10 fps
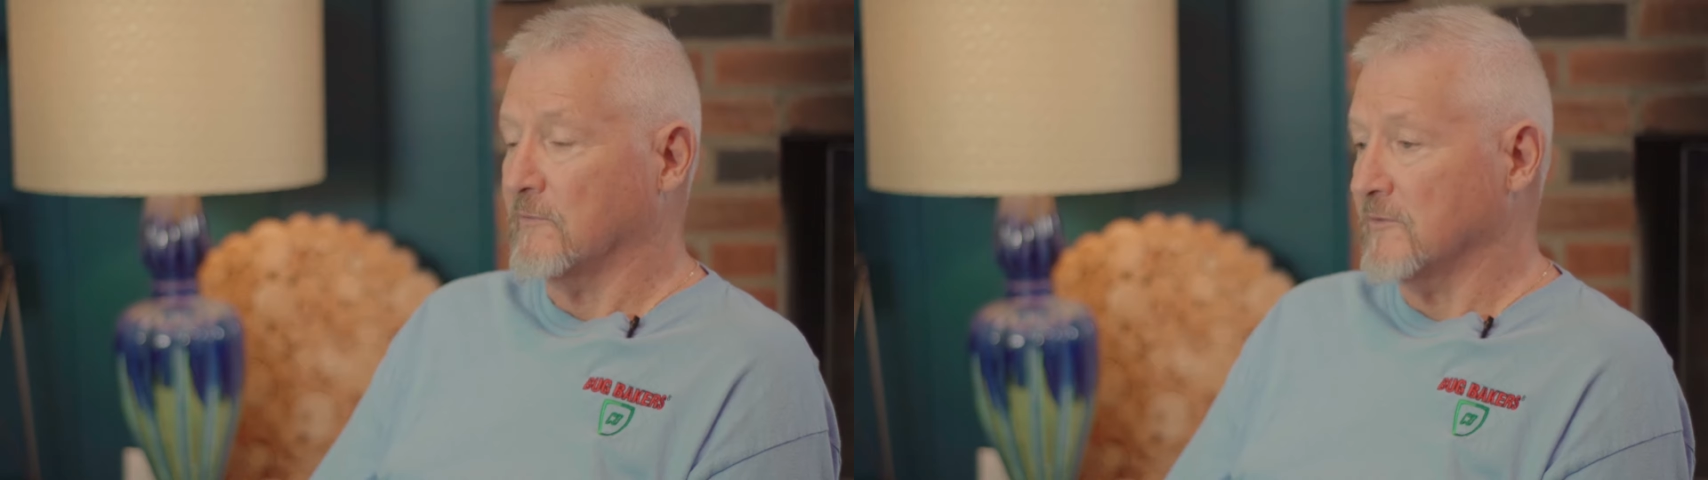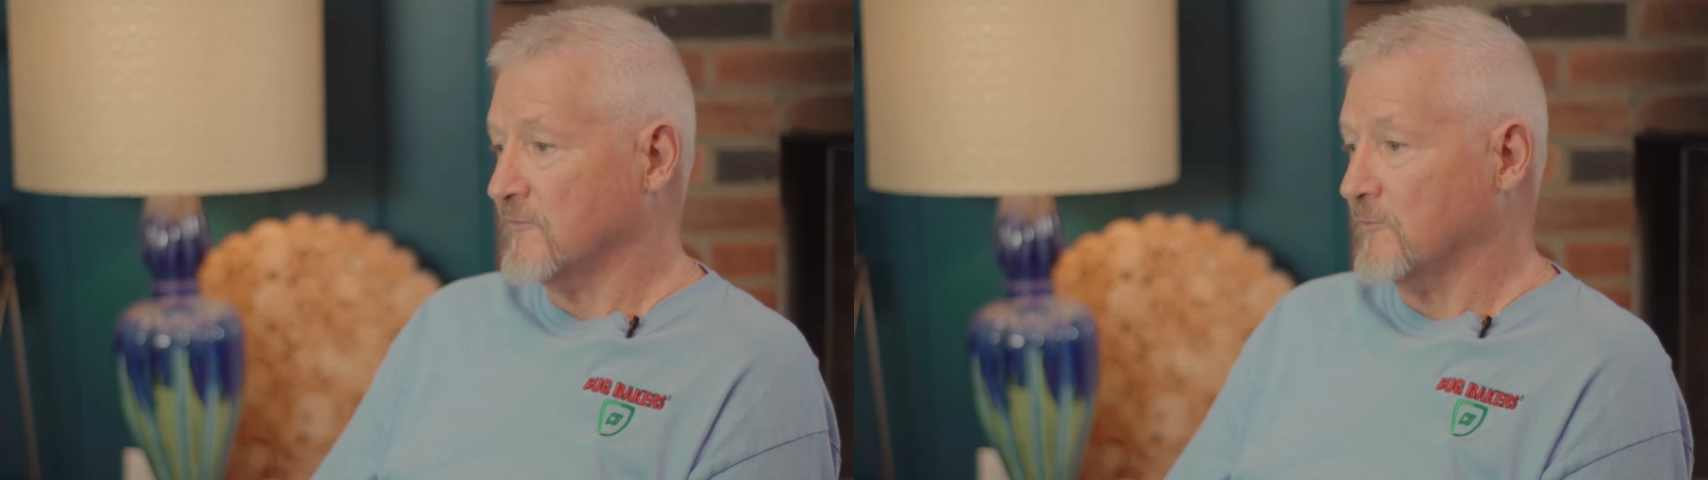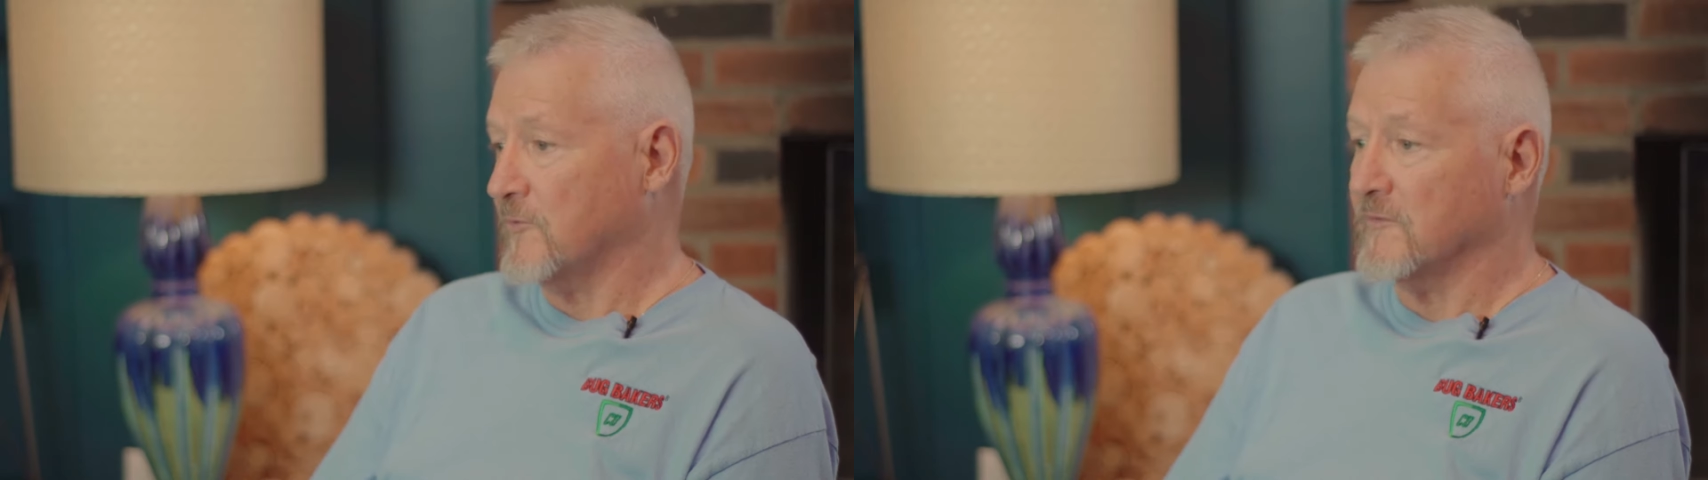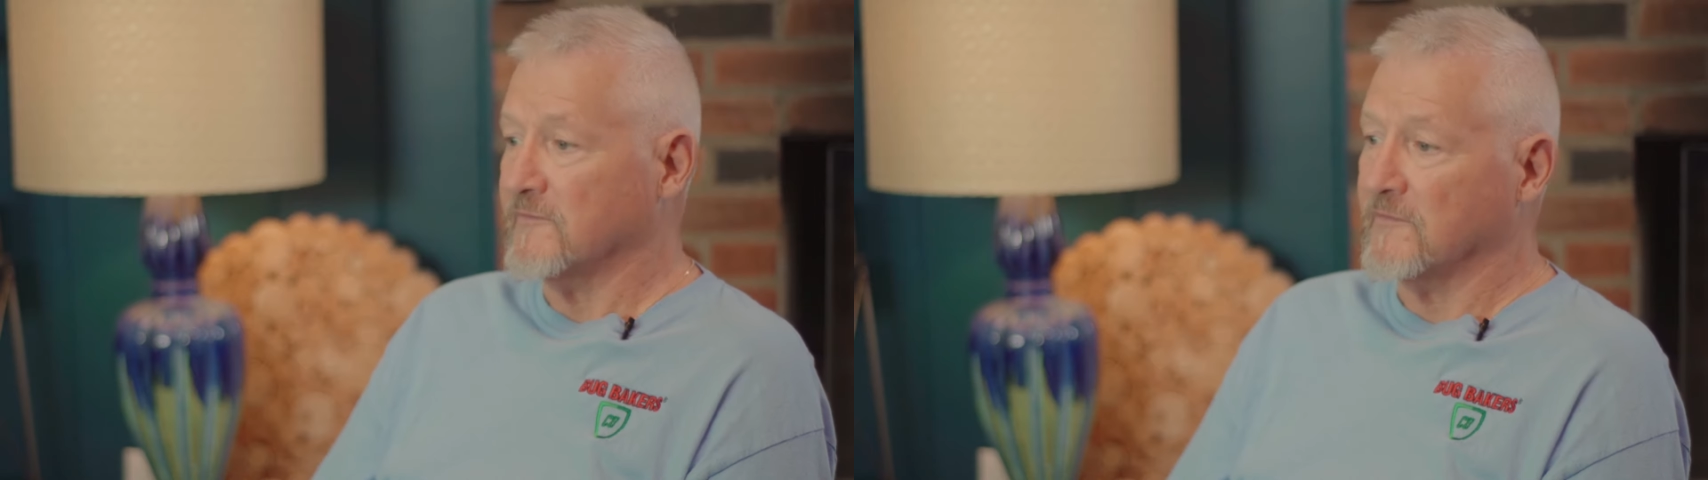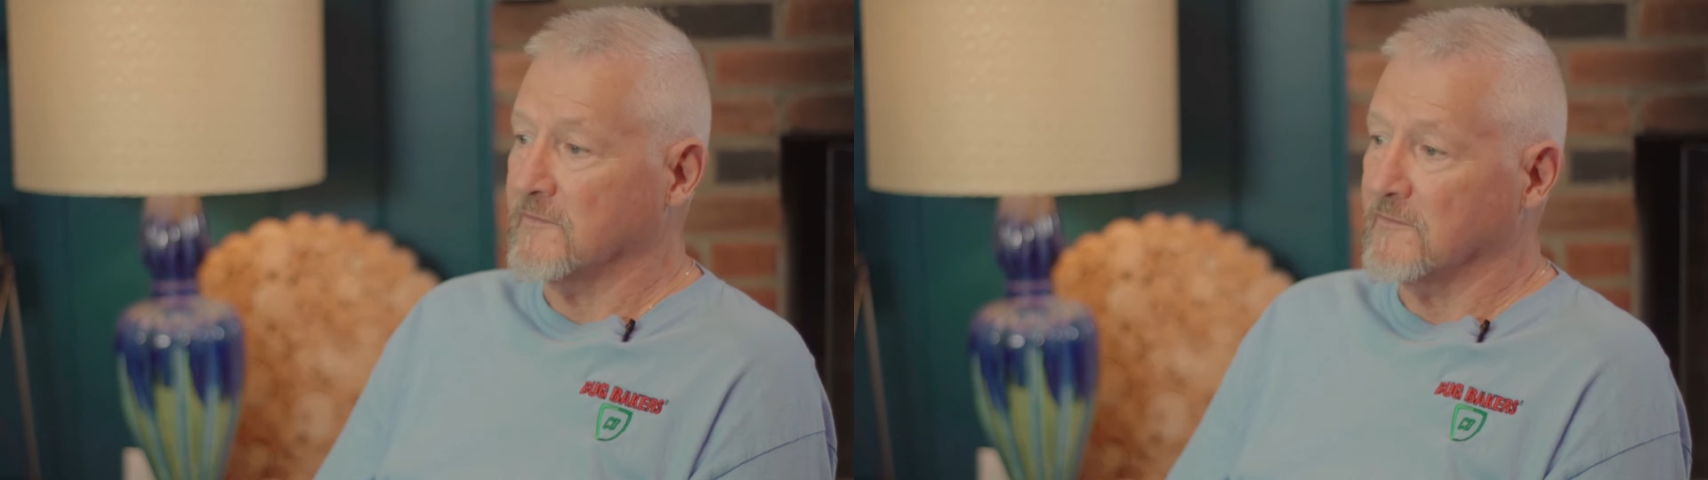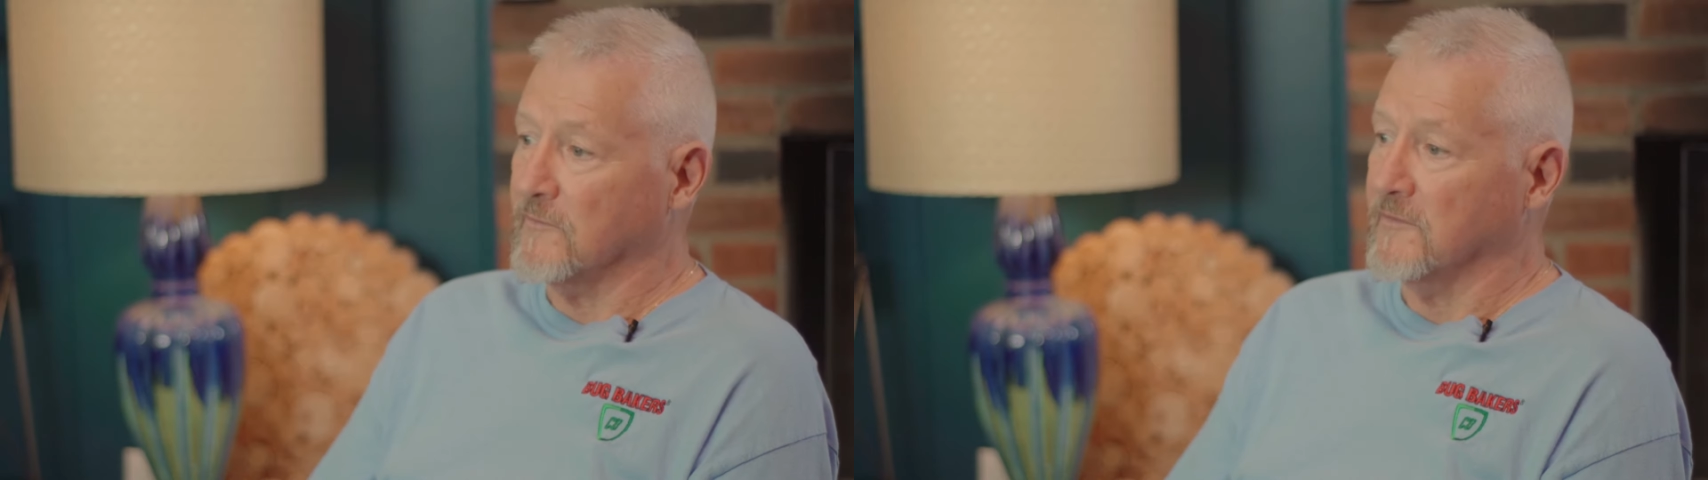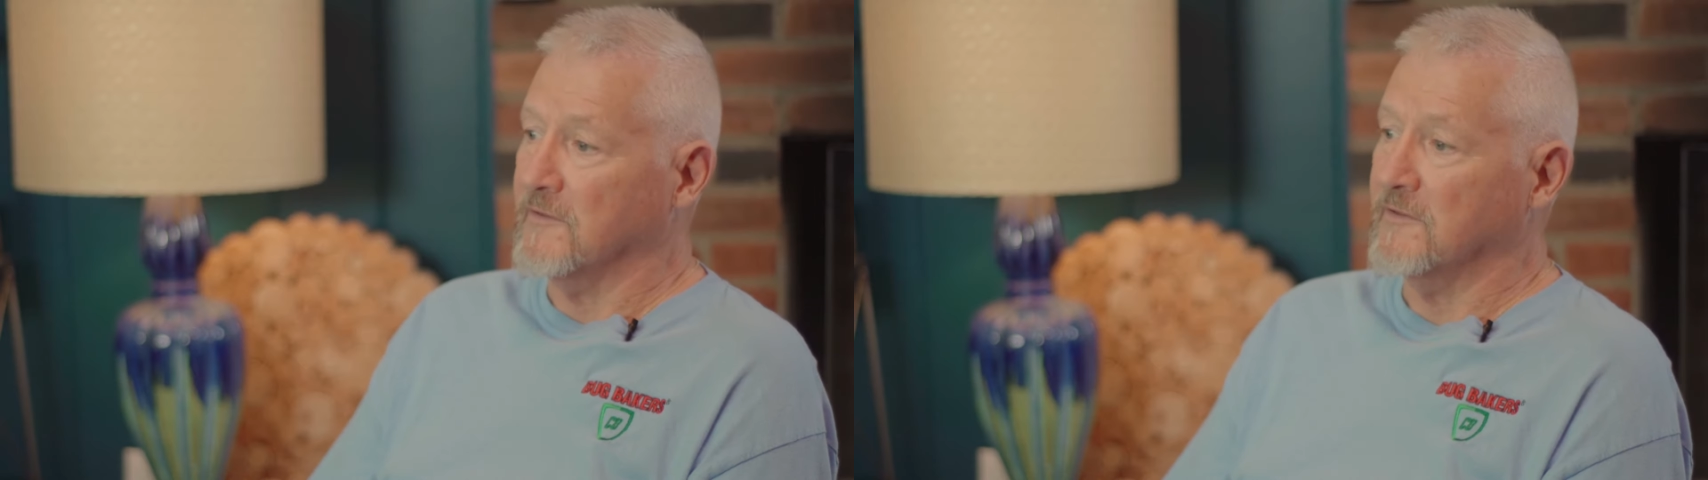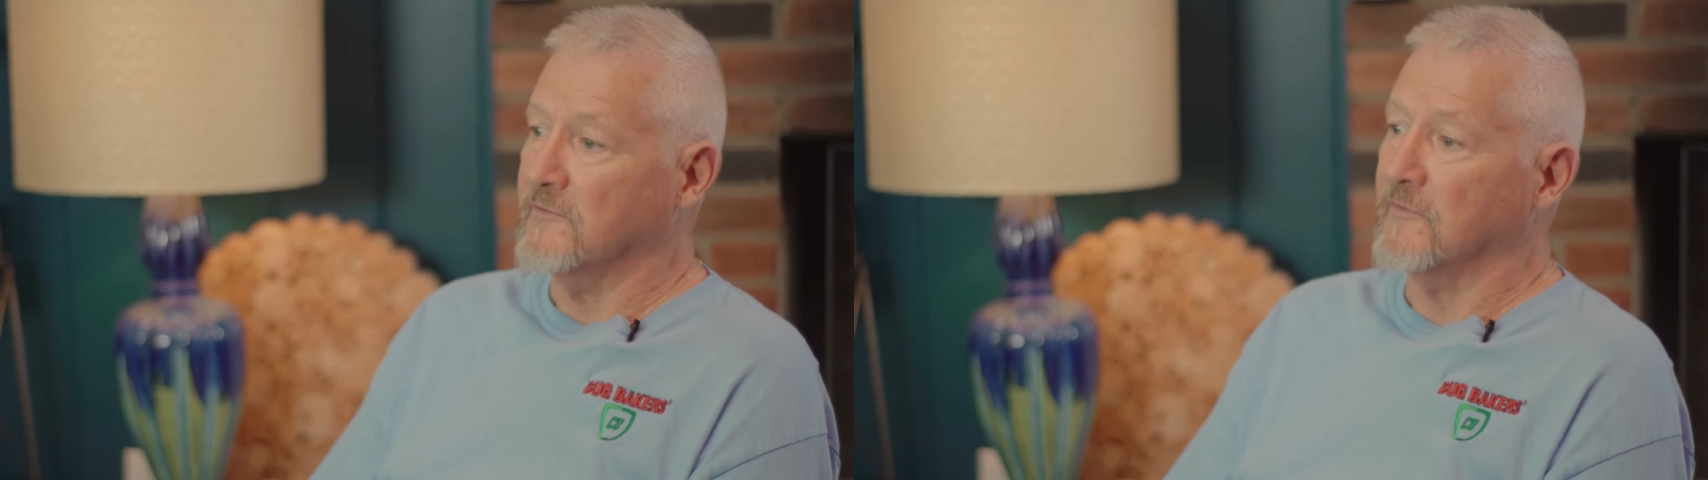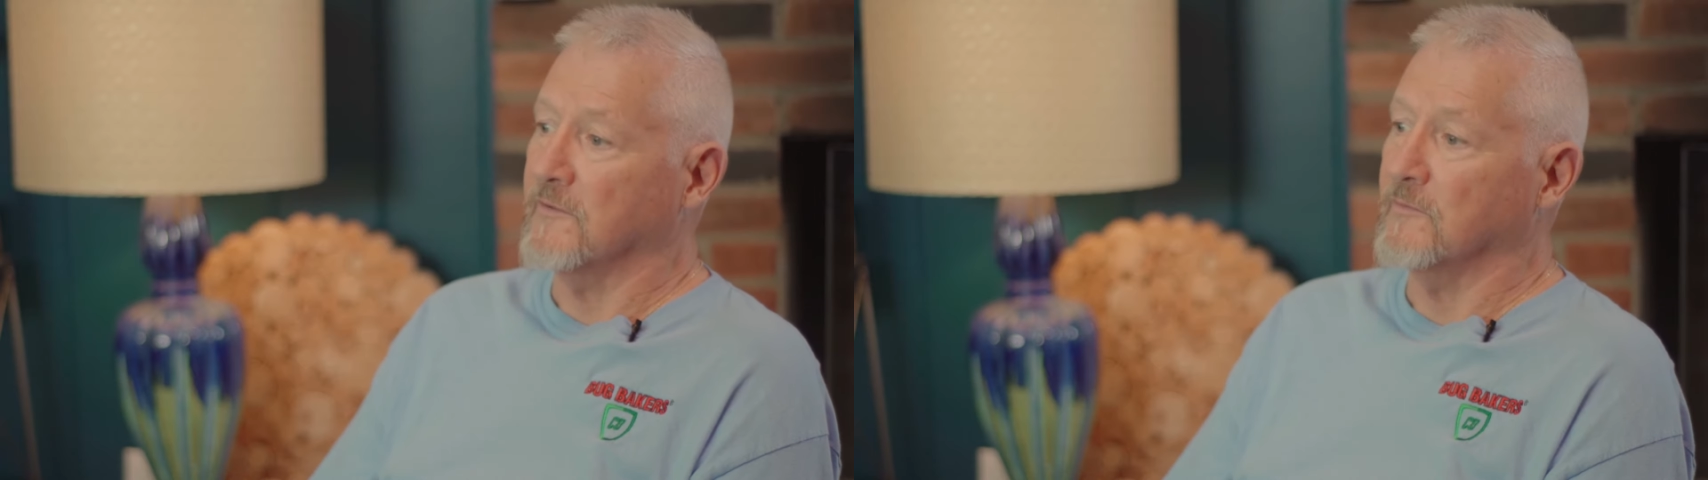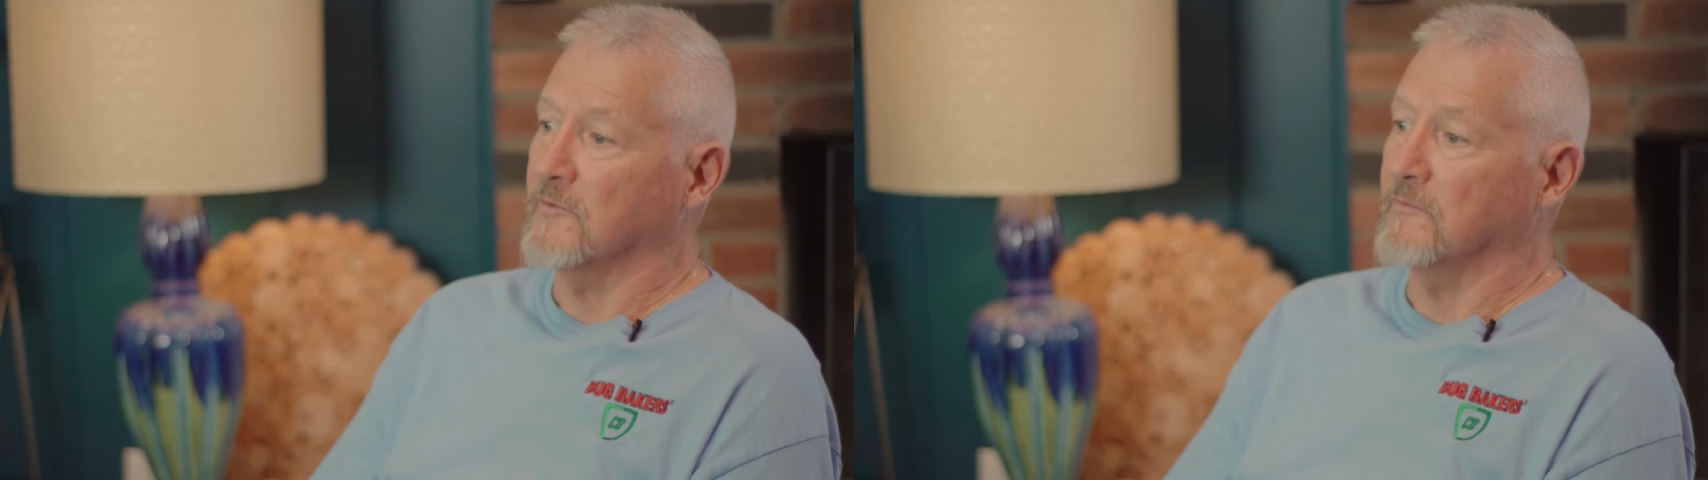Whereas a person doing a heat
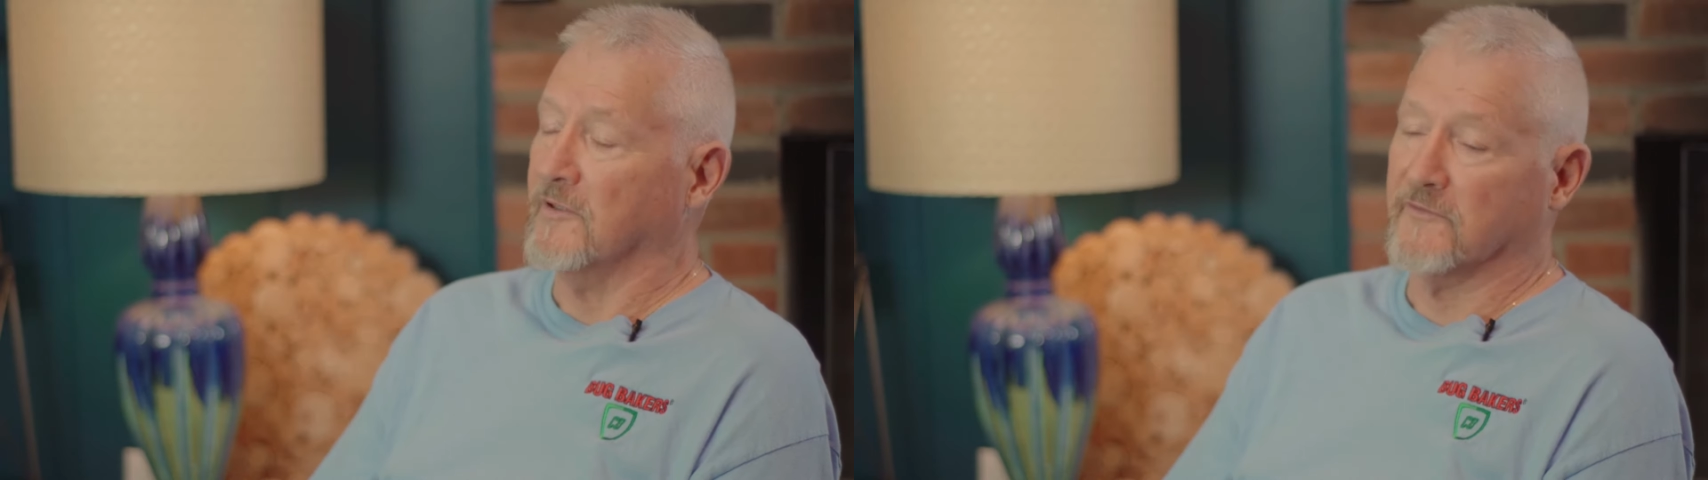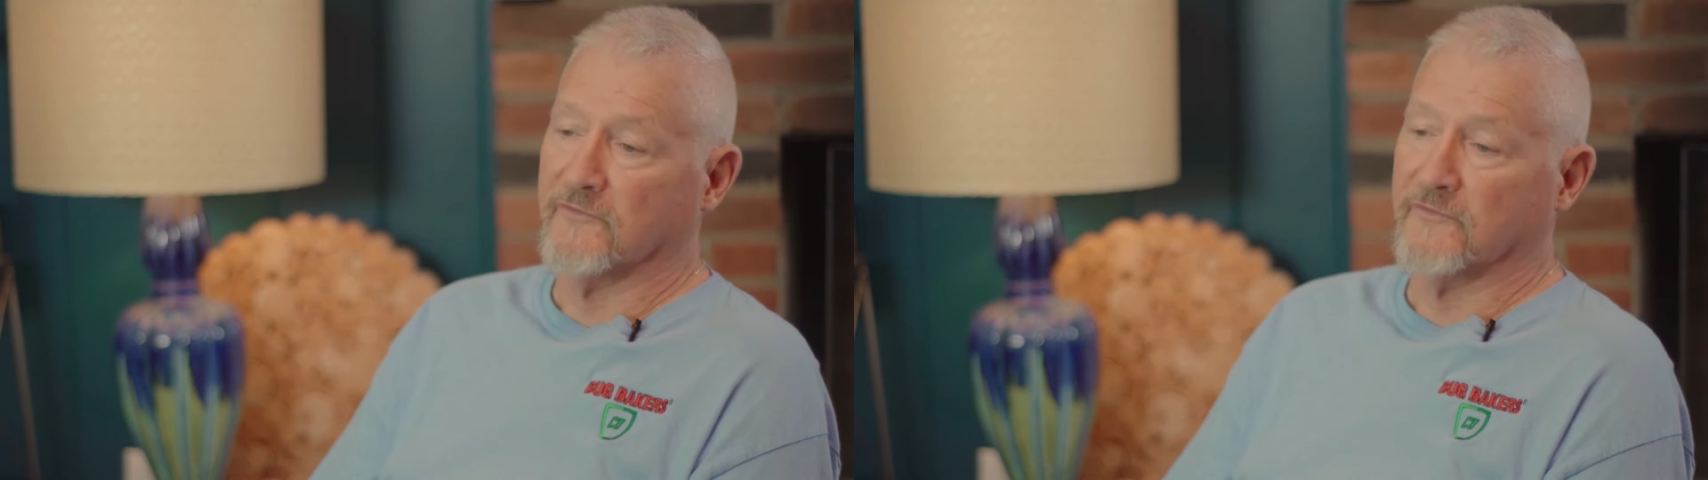treatment might